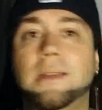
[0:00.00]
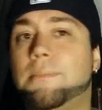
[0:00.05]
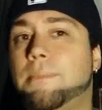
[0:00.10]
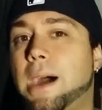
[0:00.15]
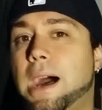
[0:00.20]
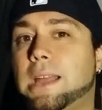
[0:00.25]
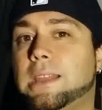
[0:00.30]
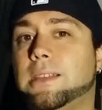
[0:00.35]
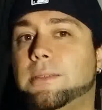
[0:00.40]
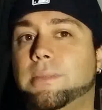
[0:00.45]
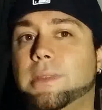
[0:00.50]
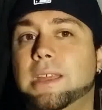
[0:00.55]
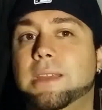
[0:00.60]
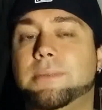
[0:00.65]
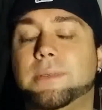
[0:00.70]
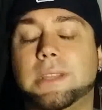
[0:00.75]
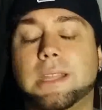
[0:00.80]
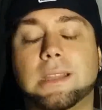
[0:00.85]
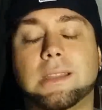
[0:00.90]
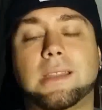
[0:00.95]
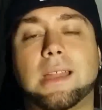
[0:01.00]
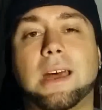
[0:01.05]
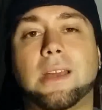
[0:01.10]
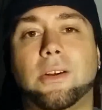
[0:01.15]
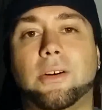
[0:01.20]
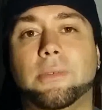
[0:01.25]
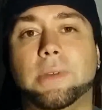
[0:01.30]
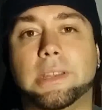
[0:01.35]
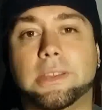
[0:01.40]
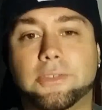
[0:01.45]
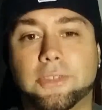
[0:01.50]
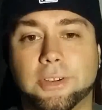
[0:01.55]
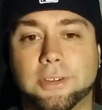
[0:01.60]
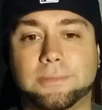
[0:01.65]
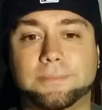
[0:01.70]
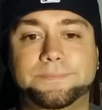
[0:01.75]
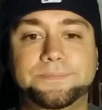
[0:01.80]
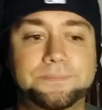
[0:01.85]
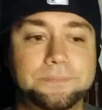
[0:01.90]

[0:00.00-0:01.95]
Possibly, but that's not always true.